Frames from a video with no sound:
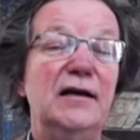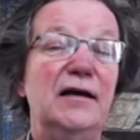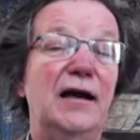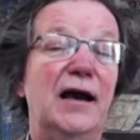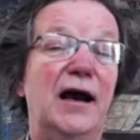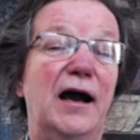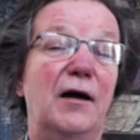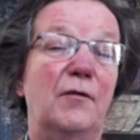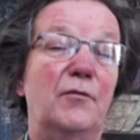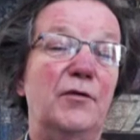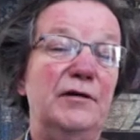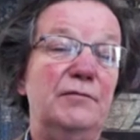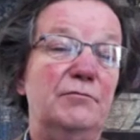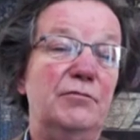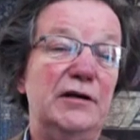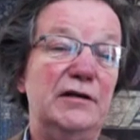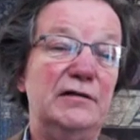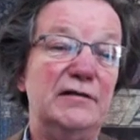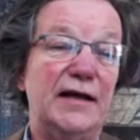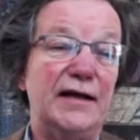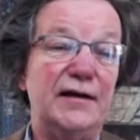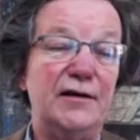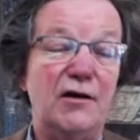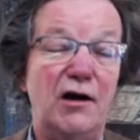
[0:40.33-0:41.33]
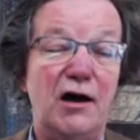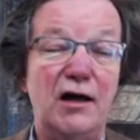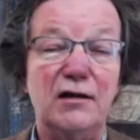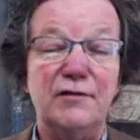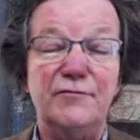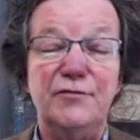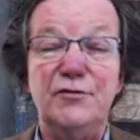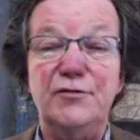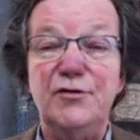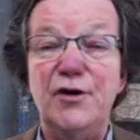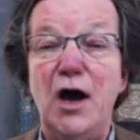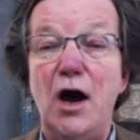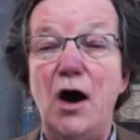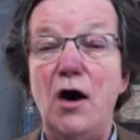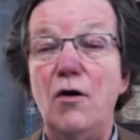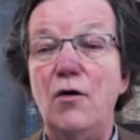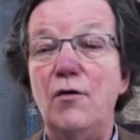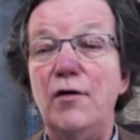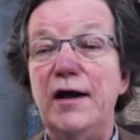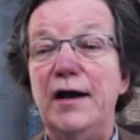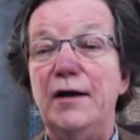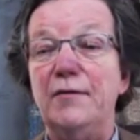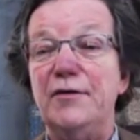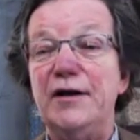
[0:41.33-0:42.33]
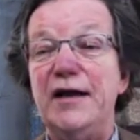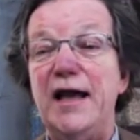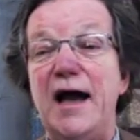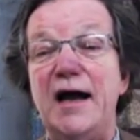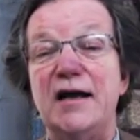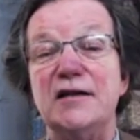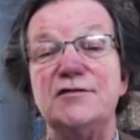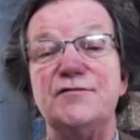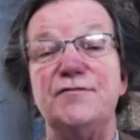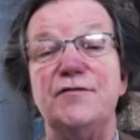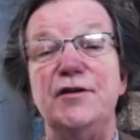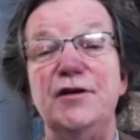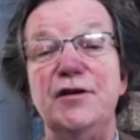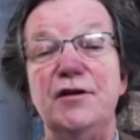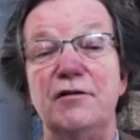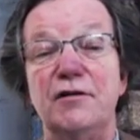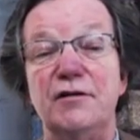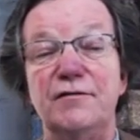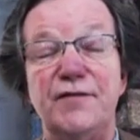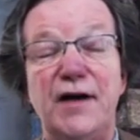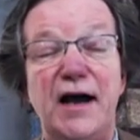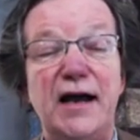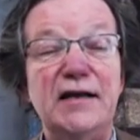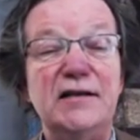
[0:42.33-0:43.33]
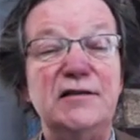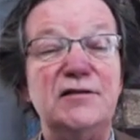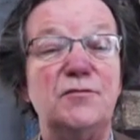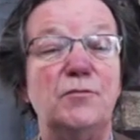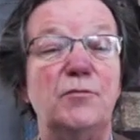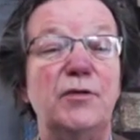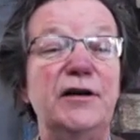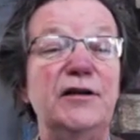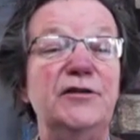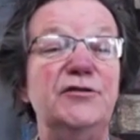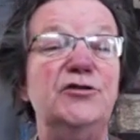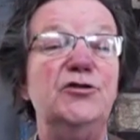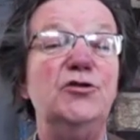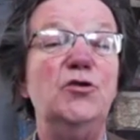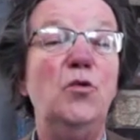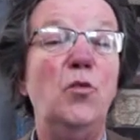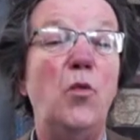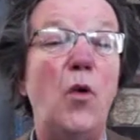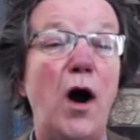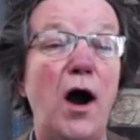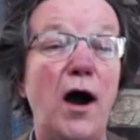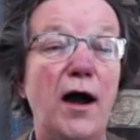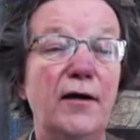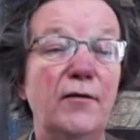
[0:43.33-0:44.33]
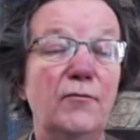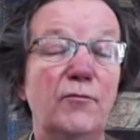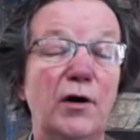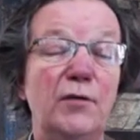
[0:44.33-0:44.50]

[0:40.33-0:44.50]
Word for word: Uh, we, we let all of you know, and we asked for your advice. What did you want?